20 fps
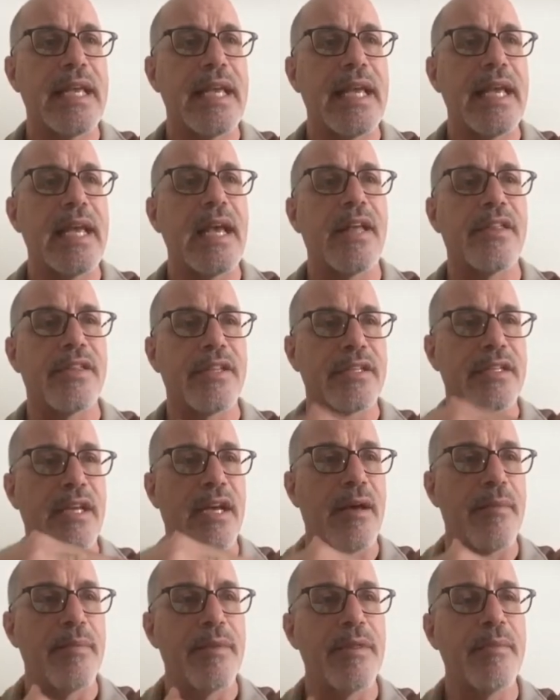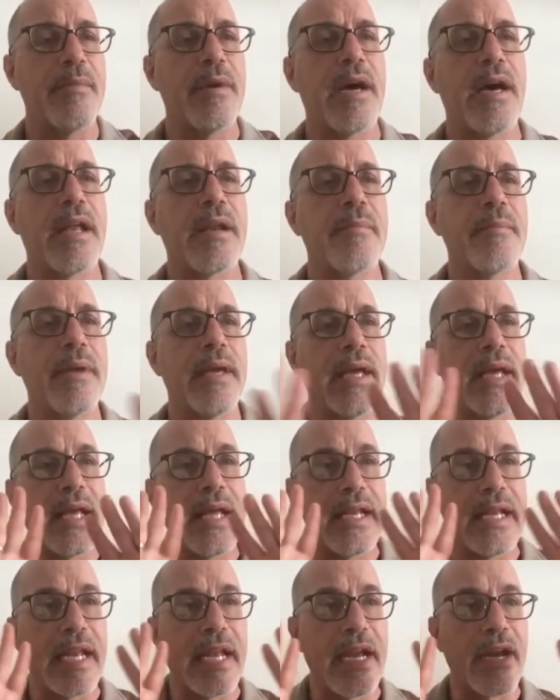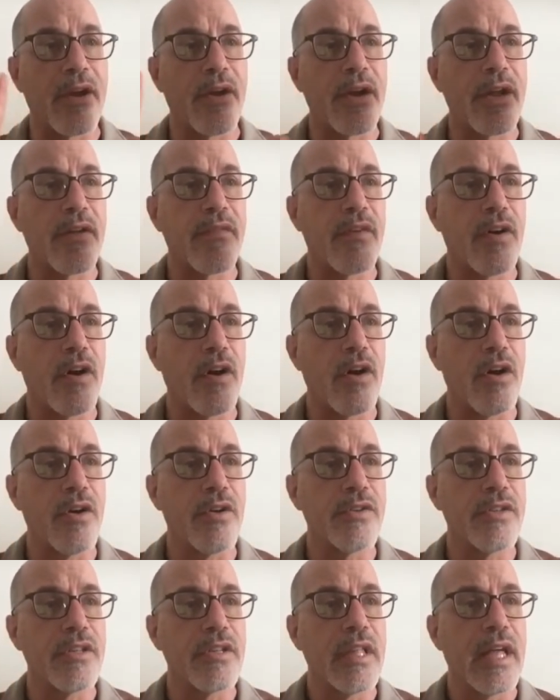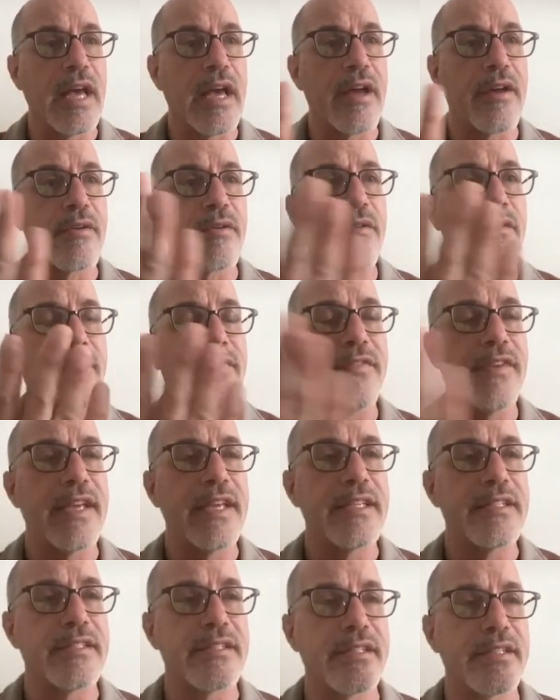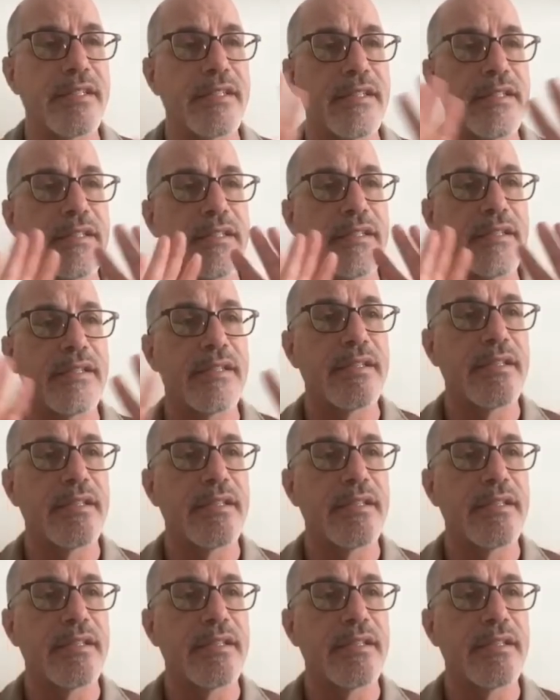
the top and the bottom, and area of all the lateral faces,